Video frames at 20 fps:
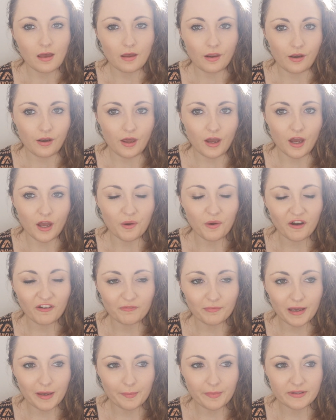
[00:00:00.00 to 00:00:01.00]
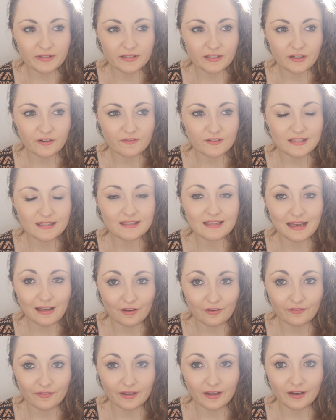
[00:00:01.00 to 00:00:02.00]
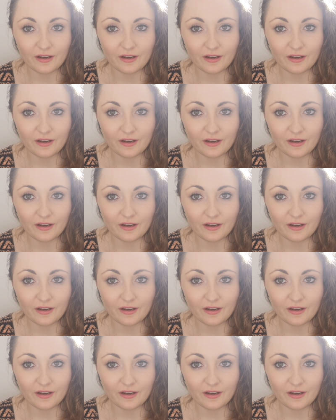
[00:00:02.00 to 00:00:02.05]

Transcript: No, I've made myself sick of it.